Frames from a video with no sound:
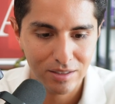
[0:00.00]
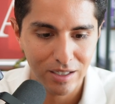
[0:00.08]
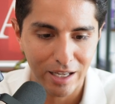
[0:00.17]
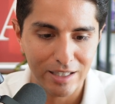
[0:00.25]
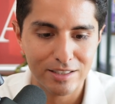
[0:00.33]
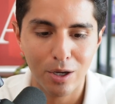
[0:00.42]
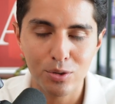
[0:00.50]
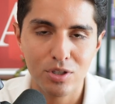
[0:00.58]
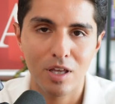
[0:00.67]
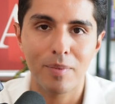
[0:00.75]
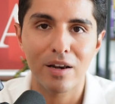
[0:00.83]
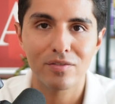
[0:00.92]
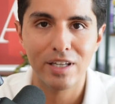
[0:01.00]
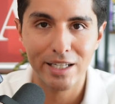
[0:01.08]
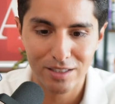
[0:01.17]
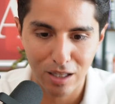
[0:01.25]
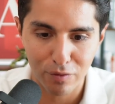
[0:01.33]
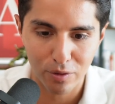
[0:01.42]
And it tells you the amount of
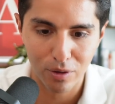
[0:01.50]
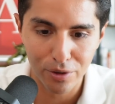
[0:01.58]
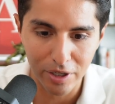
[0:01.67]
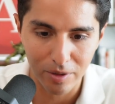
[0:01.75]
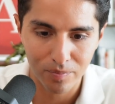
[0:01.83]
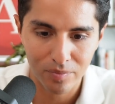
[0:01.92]
days left for learning.